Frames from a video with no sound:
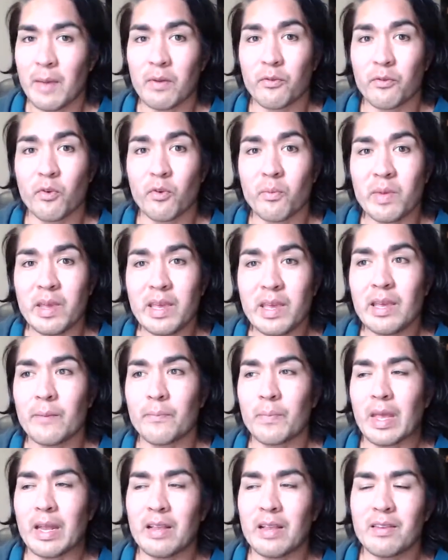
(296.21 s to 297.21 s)
But for
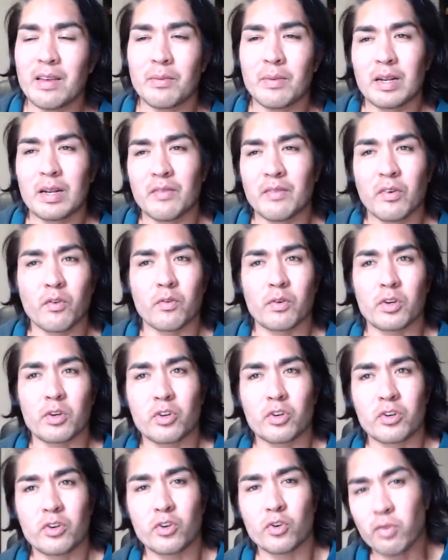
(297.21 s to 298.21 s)
me, anytime that I've ever
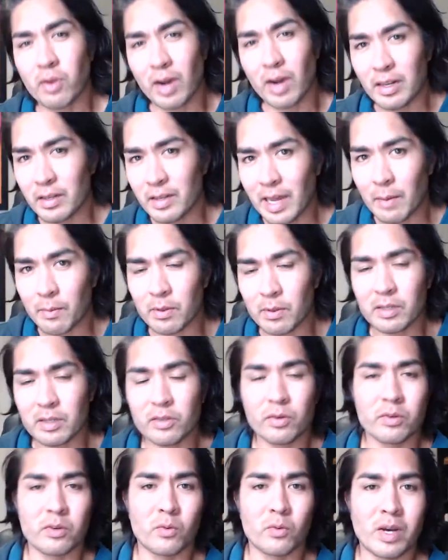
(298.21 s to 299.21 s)
try to dabble
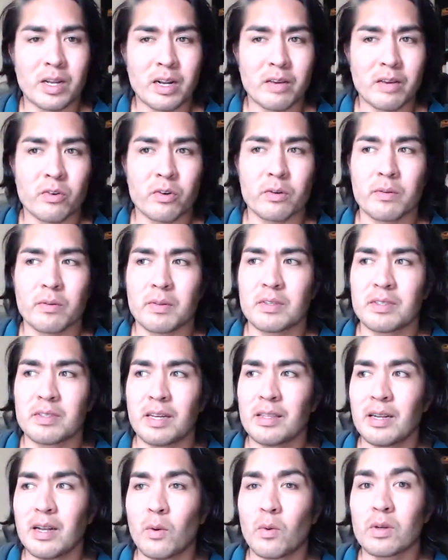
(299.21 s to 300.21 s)
into it or whatever. It's
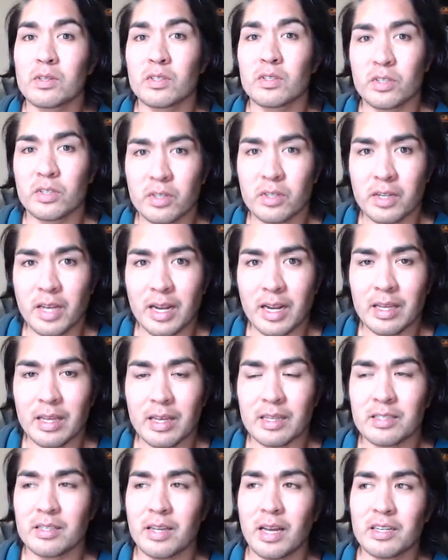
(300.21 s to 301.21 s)
not that I wasn't good at it.
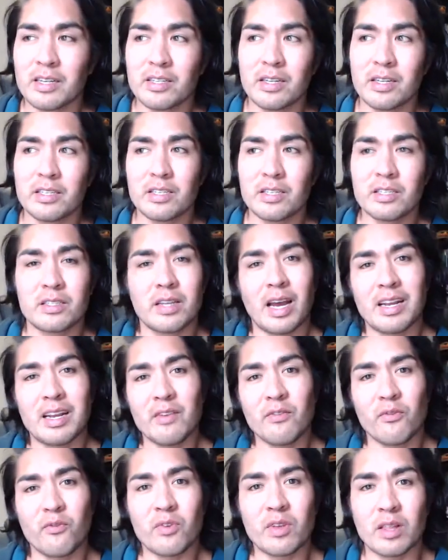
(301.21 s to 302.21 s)
Is I it just I
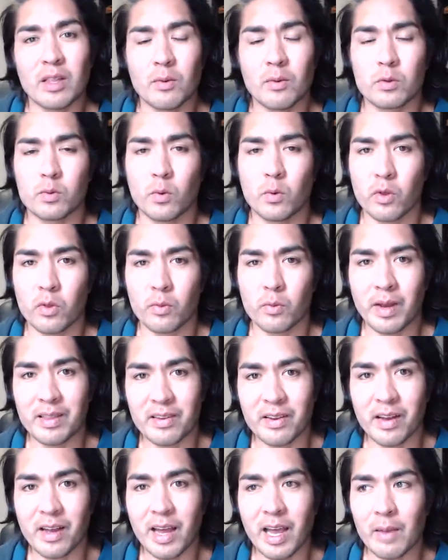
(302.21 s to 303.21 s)
didn't feel it was worth my
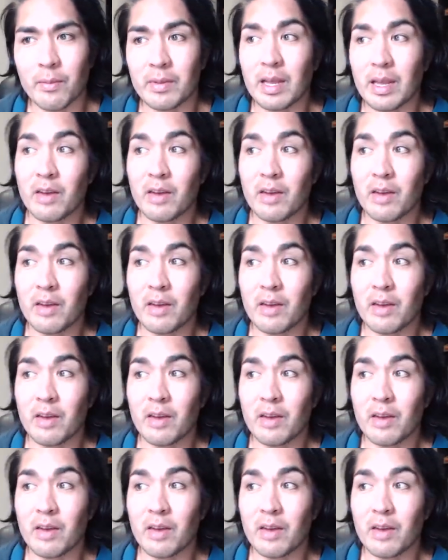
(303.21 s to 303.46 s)
time.